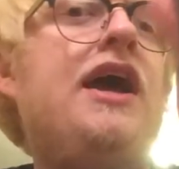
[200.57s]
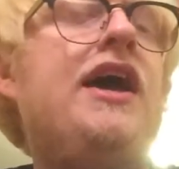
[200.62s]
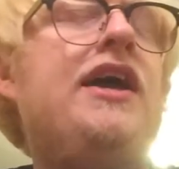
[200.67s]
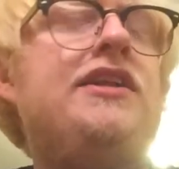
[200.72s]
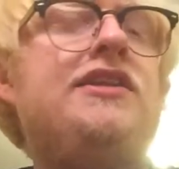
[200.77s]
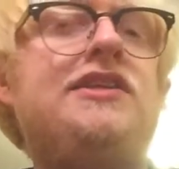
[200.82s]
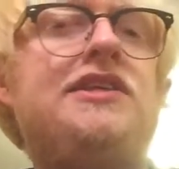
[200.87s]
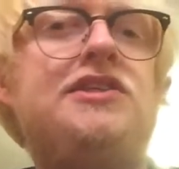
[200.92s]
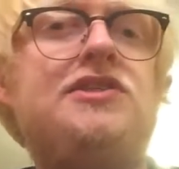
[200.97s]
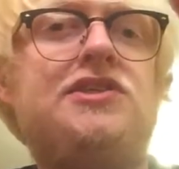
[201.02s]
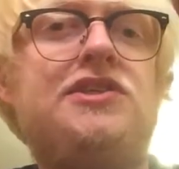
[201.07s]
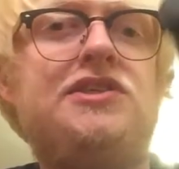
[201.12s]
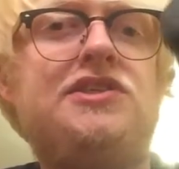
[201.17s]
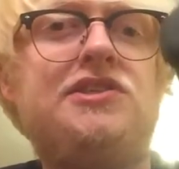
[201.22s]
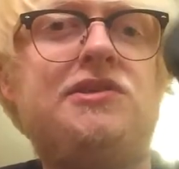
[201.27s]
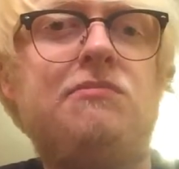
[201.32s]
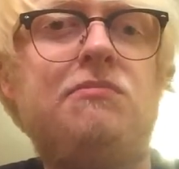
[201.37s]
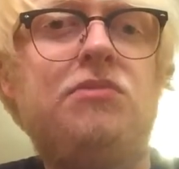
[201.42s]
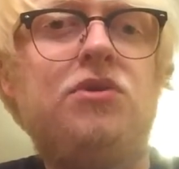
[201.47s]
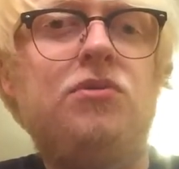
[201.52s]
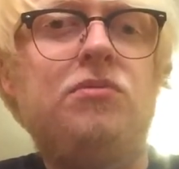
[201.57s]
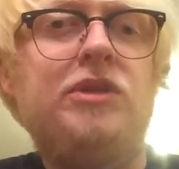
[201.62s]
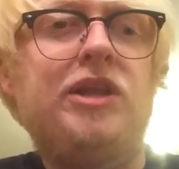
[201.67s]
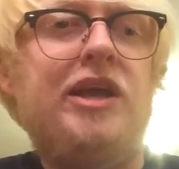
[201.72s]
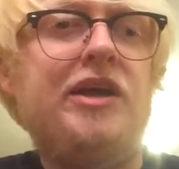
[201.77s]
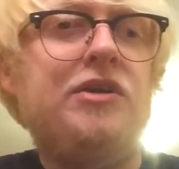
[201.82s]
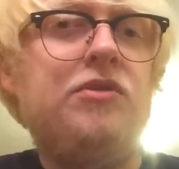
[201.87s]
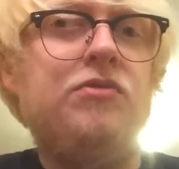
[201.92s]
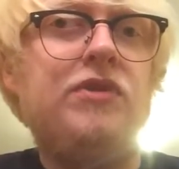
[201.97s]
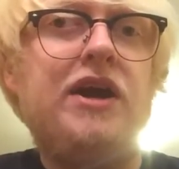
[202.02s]
and it's a simple
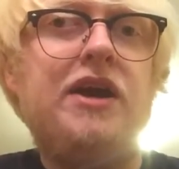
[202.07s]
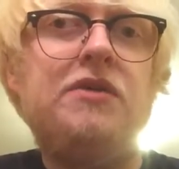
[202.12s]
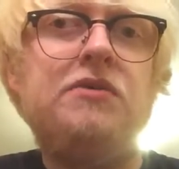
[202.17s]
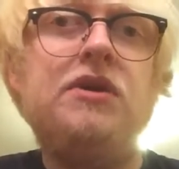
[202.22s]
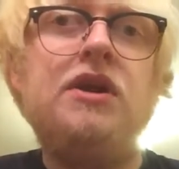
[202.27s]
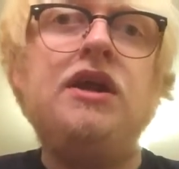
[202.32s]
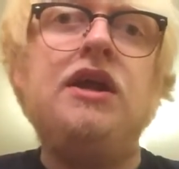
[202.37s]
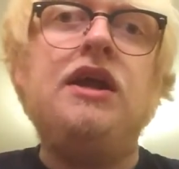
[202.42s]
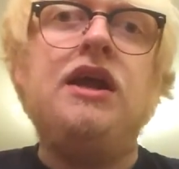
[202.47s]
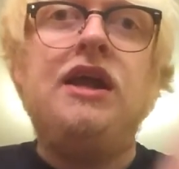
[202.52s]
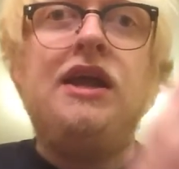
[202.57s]
black crown.